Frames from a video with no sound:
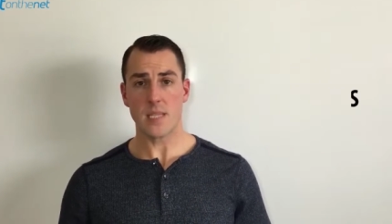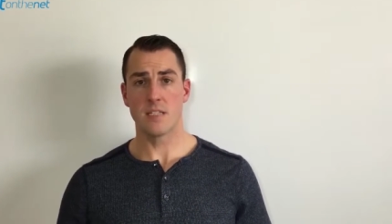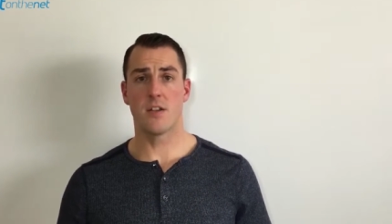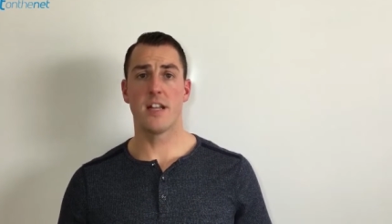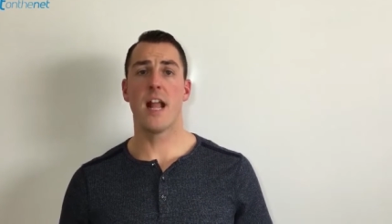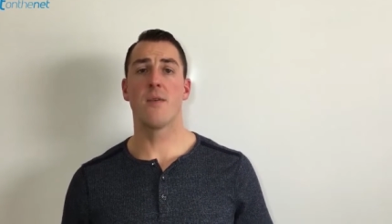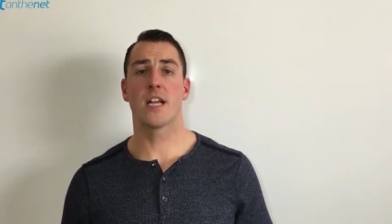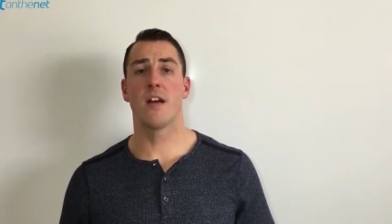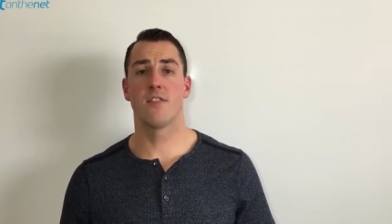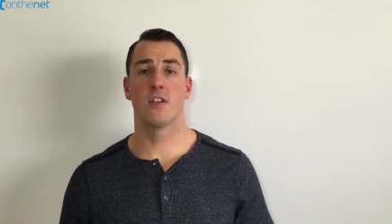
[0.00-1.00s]
So today I
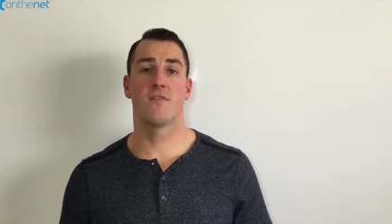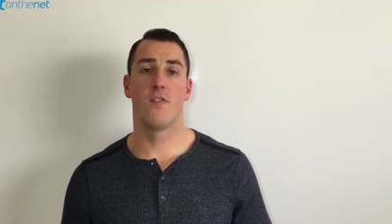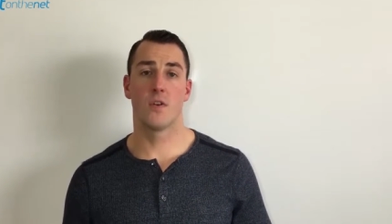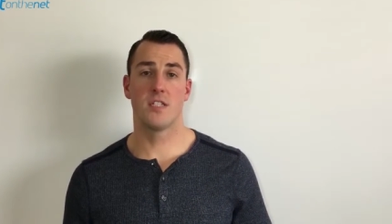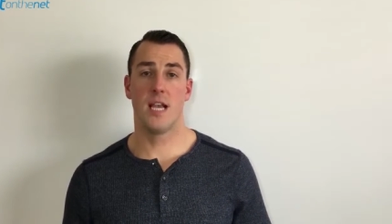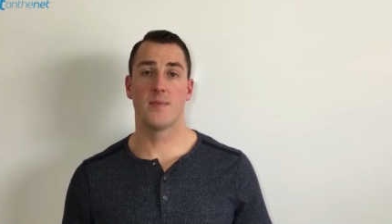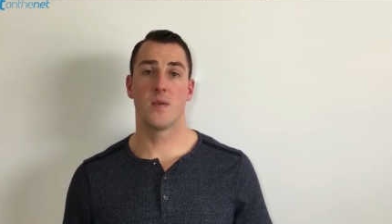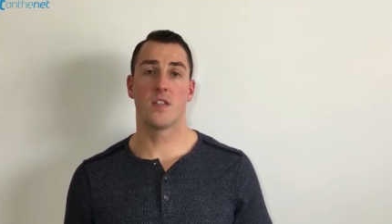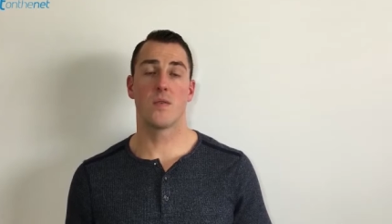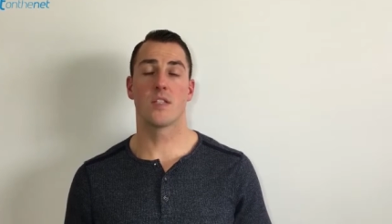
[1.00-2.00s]
want to cover those 4 steps
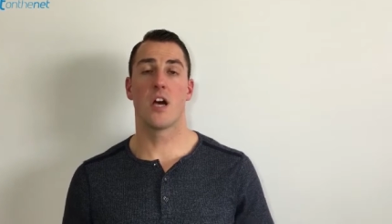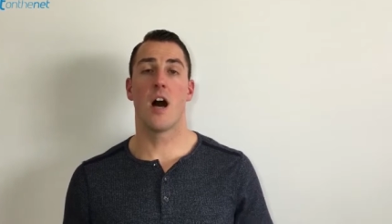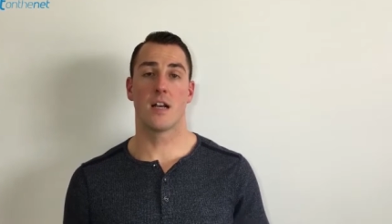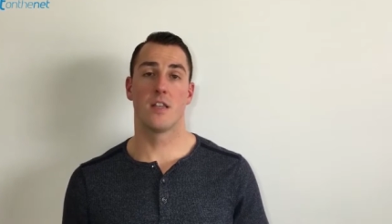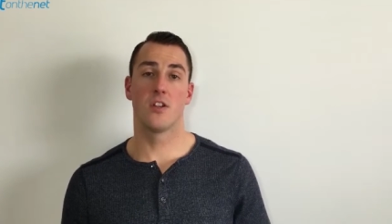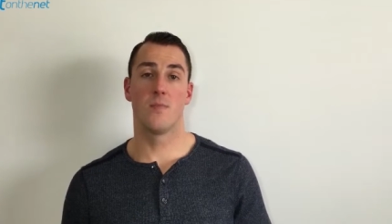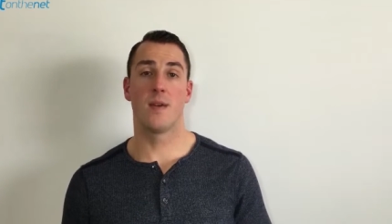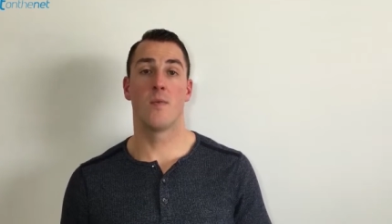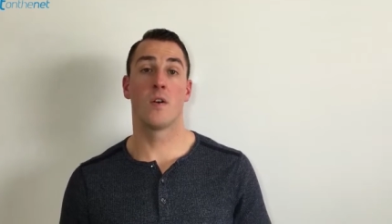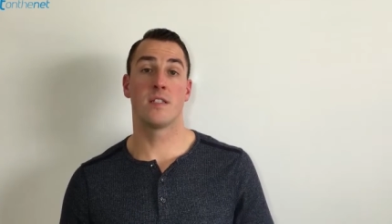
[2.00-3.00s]
with you and talk a little
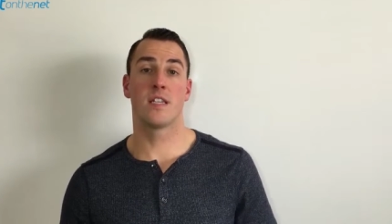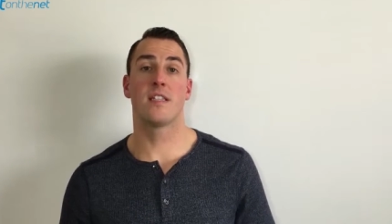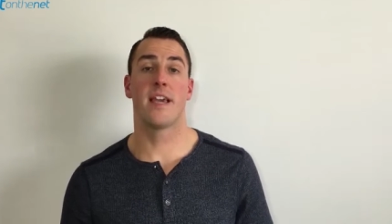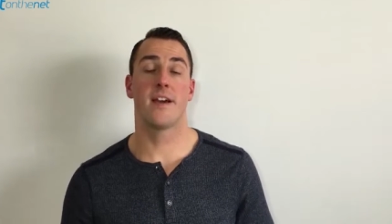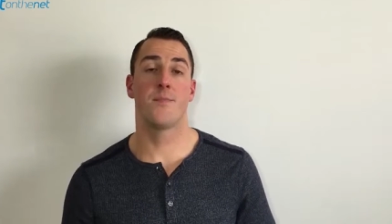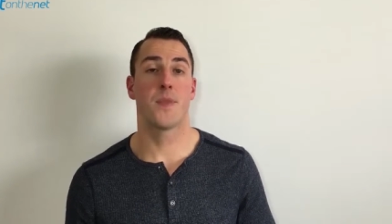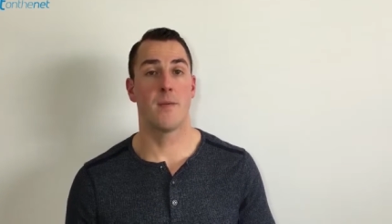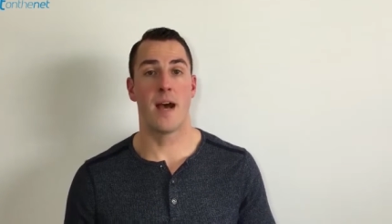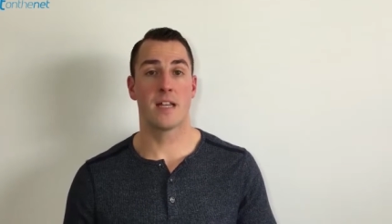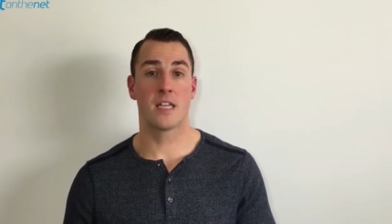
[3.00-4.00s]
bit more in detail
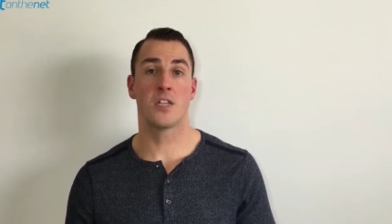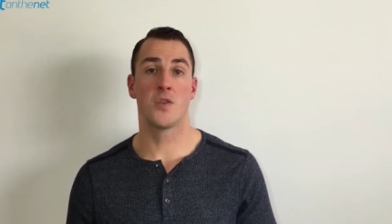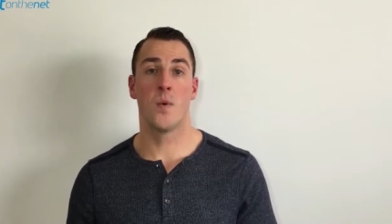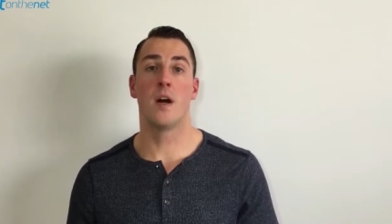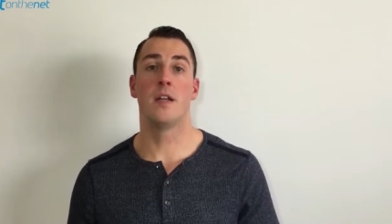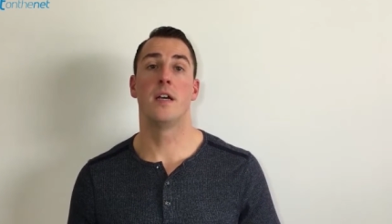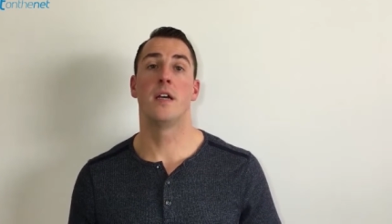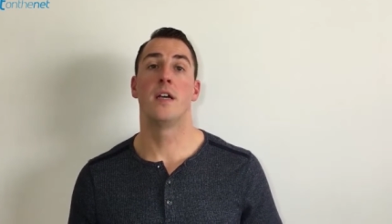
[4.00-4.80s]
about each one.